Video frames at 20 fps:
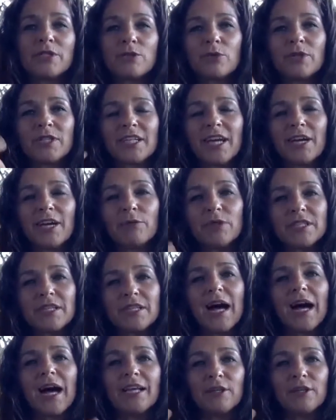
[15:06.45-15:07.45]
So it carries
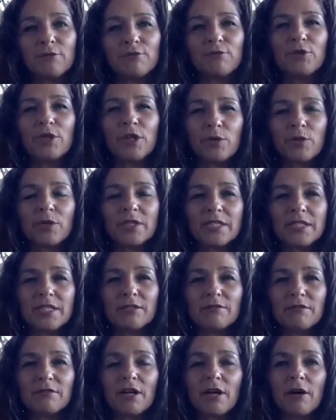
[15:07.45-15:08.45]
a higher
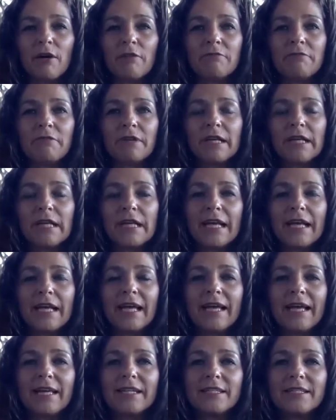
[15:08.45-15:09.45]
frequency of love.
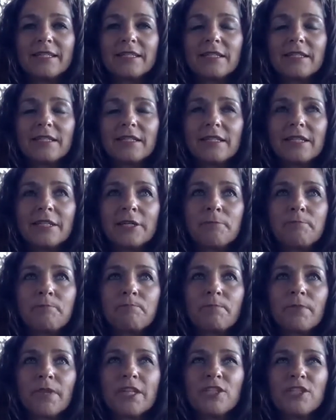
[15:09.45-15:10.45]
And
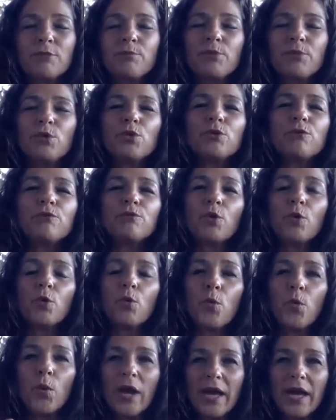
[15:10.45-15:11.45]
it's a
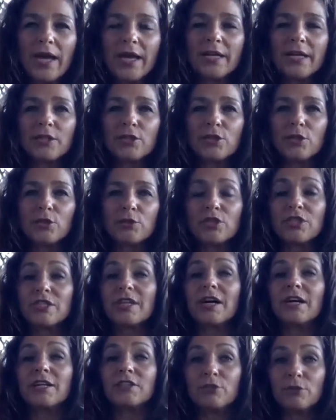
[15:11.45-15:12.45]
beautiful way to
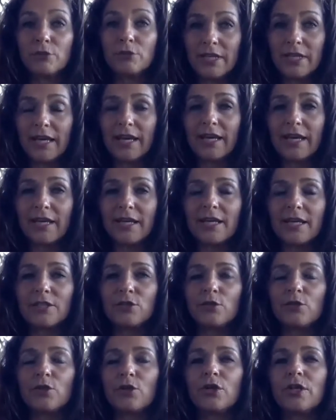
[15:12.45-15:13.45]
start your day and
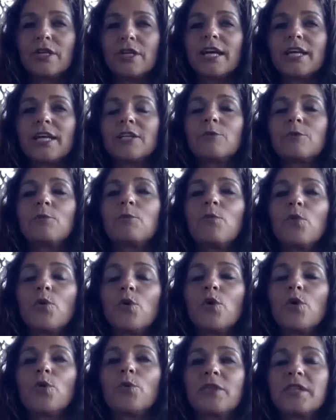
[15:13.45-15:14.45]
to connect
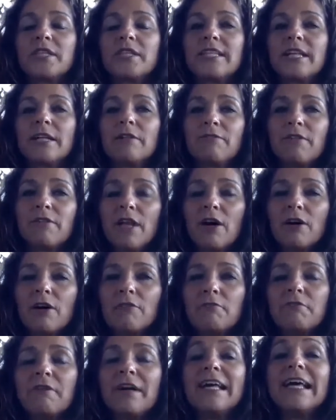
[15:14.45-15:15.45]
more with
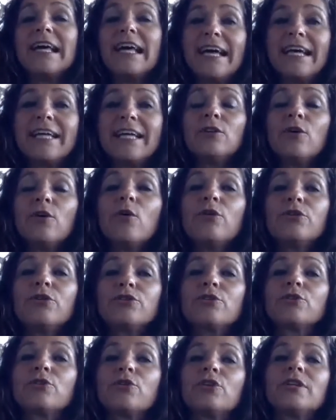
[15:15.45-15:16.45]
self-love and
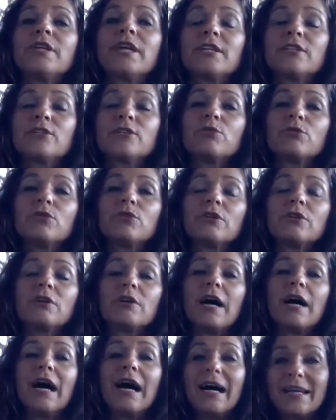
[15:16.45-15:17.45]
also connect to
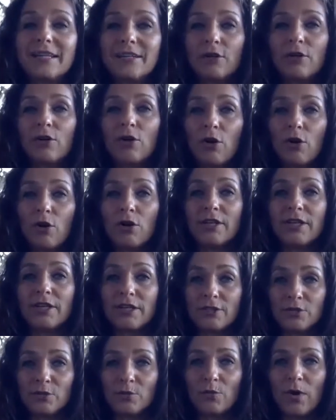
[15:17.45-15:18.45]
your higher calling
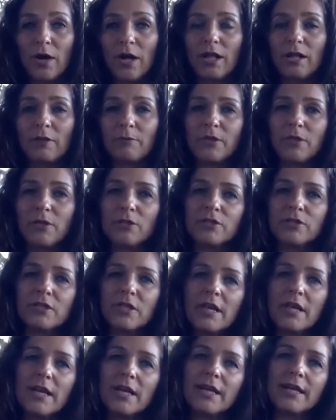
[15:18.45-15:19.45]
as well, because
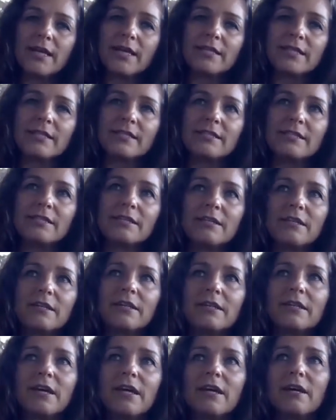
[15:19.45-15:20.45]
it is
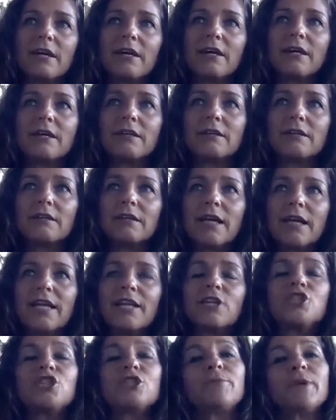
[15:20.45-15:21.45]
an
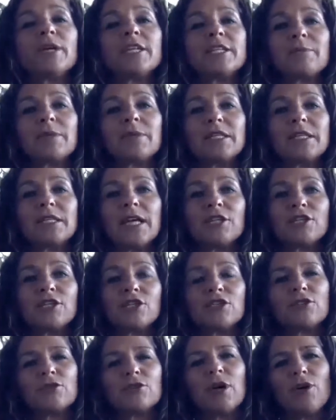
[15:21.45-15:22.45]
energy-based
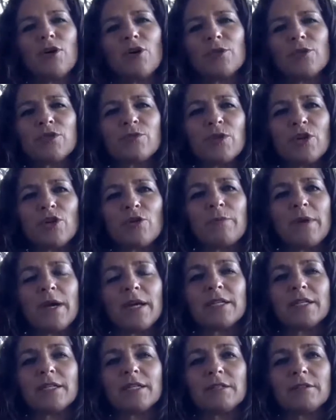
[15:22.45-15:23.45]
meditation. So I always
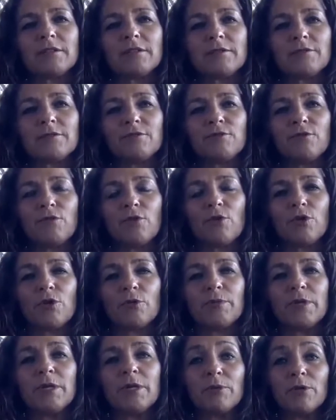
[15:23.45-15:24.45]
recommend for
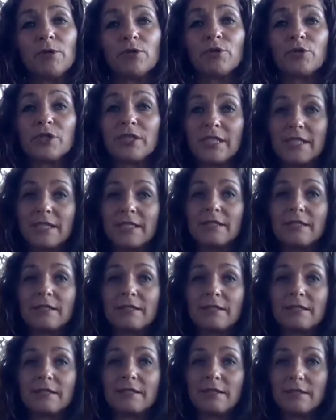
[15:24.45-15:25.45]
people to sit
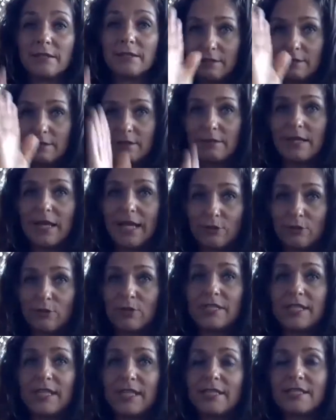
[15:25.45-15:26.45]

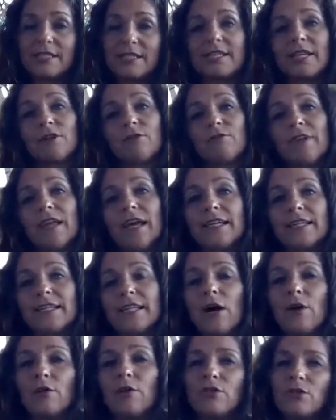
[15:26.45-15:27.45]
instead of lying
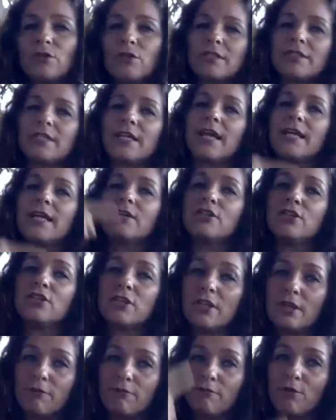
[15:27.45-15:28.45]
down so that the energy
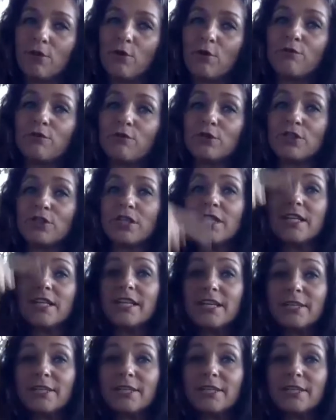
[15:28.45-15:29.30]
can flow vertically.